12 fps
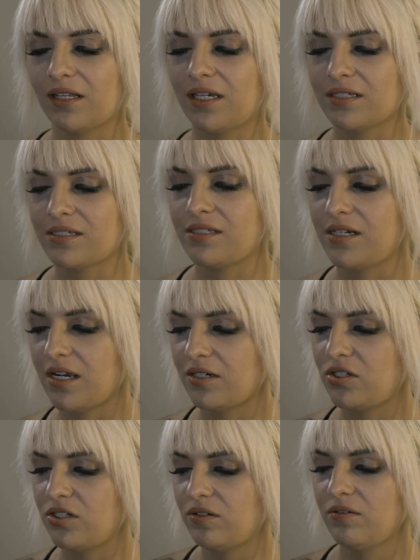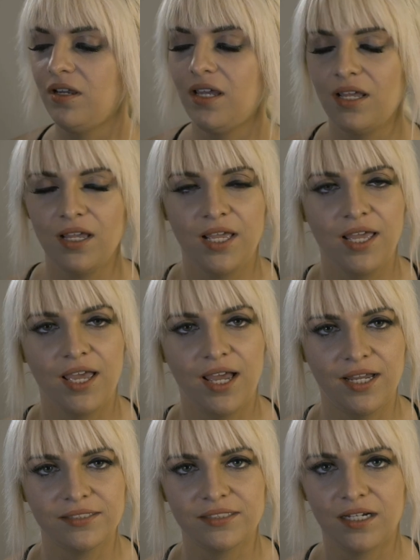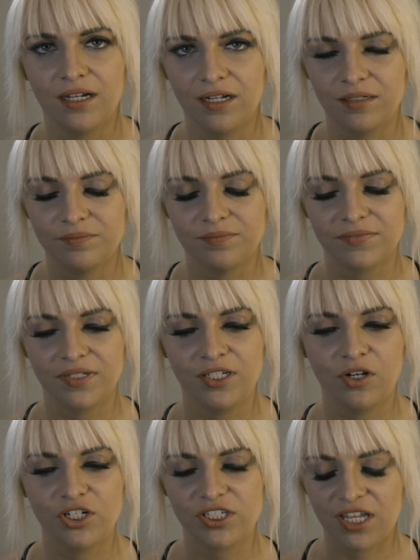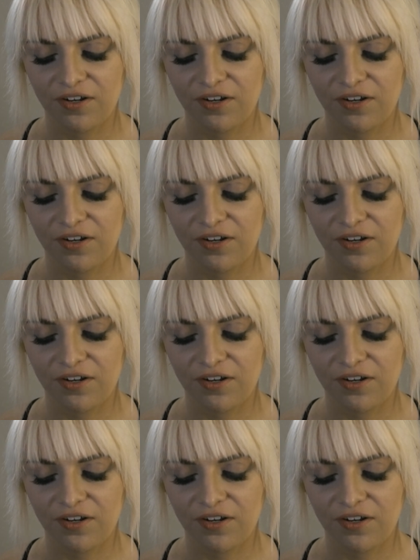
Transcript: like a statue. And, you know, I just